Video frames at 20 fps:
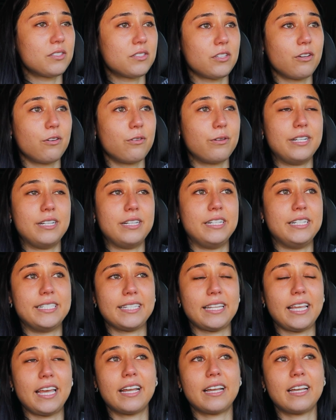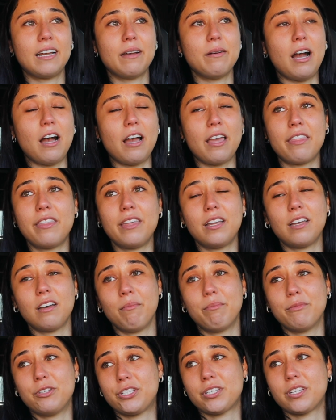So it's like, I think
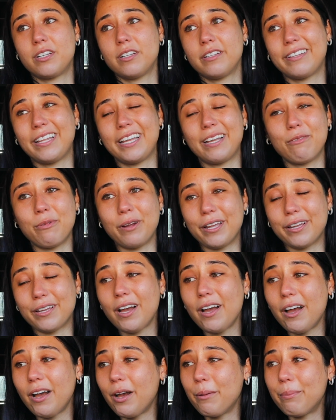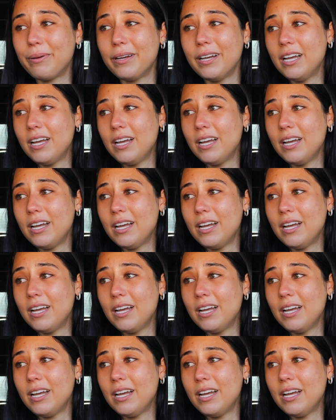I'm just gonna like wake up,